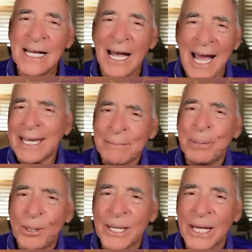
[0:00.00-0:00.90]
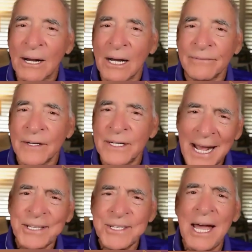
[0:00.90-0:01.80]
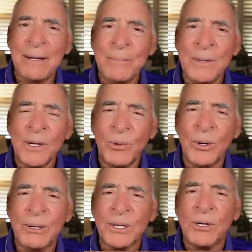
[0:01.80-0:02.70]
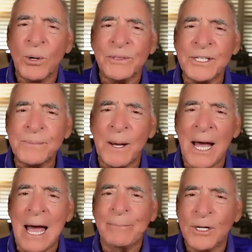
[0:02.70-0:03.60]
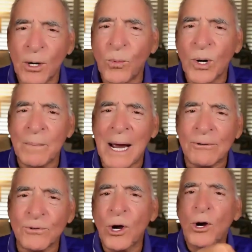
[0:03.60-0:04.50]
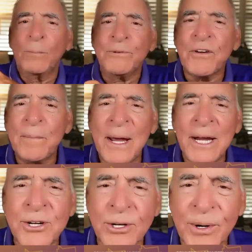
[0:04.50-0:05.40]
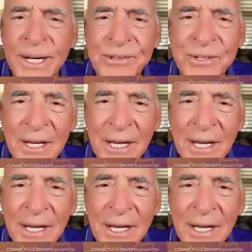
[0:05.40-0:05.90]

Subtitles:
I can pull that off. Next time we record these, I'm going to wear my robes from ancient Greece.